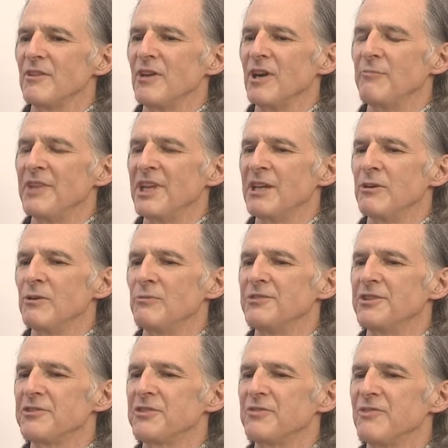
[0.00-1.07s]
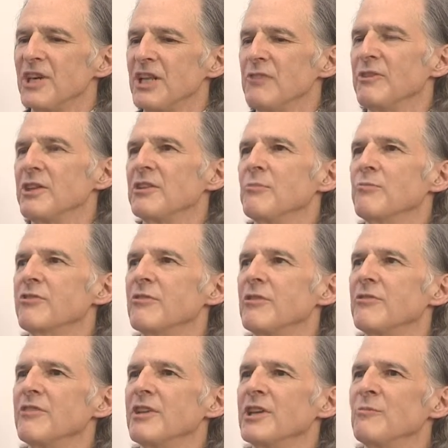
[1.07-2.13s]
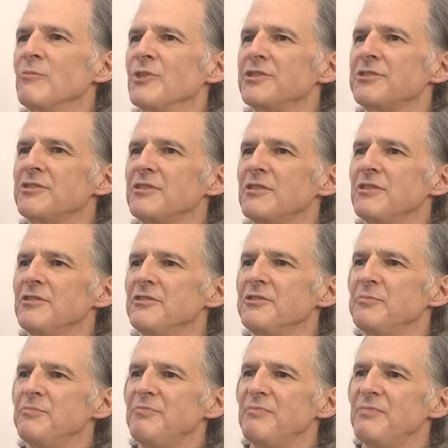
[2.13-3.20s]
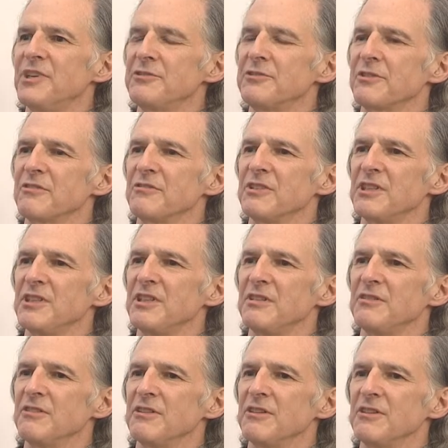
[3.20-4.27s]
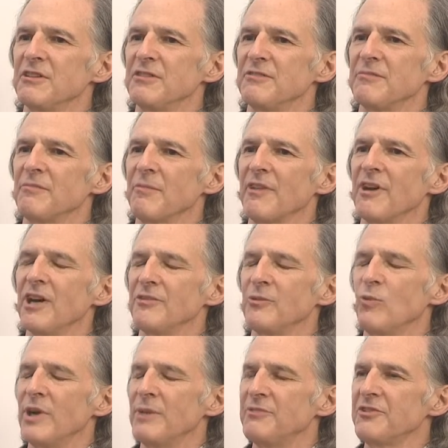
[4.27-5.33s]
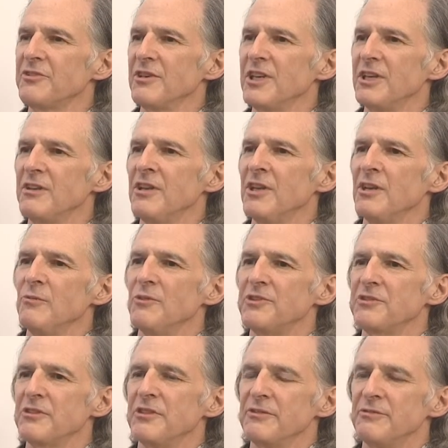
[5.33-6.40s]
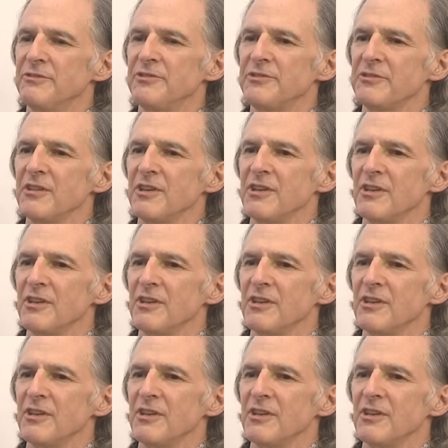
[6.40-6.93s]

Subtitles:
I'm now just following the program, which is basically on the website, which gives